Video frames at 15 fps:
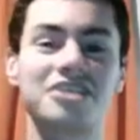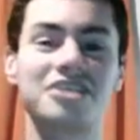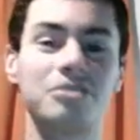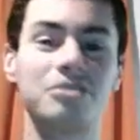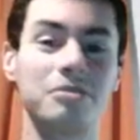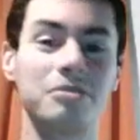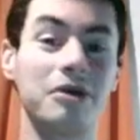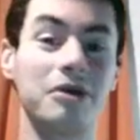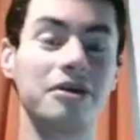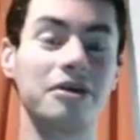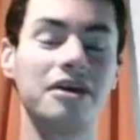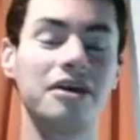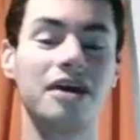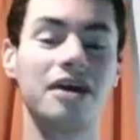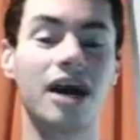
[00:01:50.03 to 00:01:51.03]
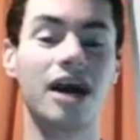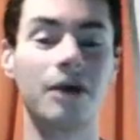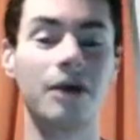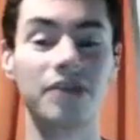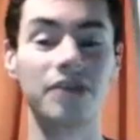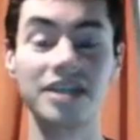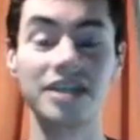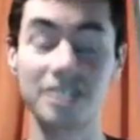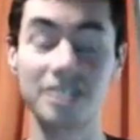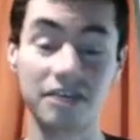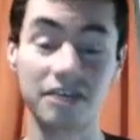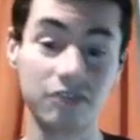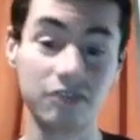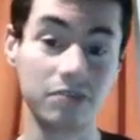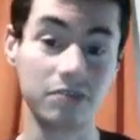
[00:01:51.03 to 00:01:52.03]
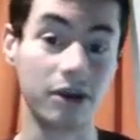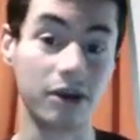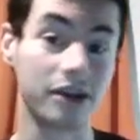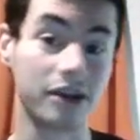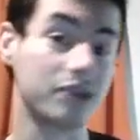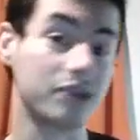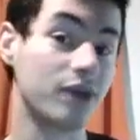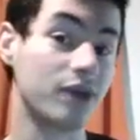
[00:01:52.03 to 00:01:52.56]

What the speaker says: that you promote, with high ticket affiliate marketing, you